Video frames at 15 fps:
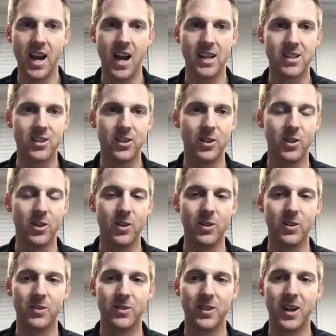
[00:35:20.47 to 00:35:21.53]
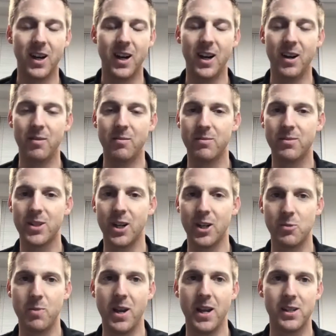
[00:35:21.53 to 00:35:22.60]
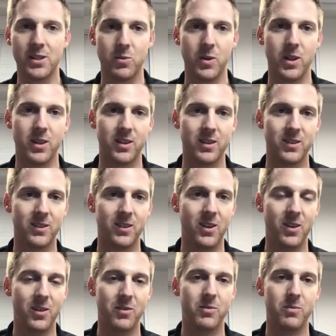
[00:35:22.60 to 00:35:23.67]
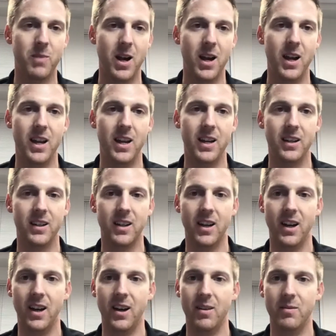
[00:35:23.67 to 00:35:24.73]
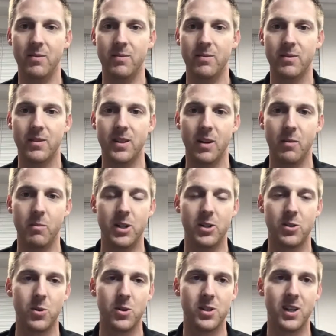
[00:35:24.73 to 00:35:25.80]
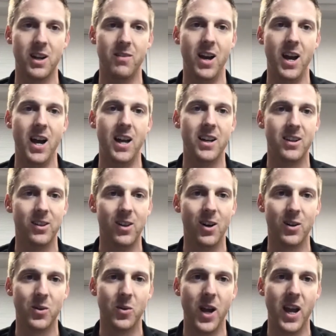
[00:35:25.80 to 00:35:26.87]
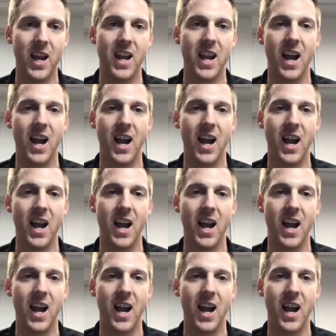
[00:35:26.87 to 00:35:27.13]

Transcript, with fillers: I still um, touch base with all of my uh, you know mentors that I've had along the way.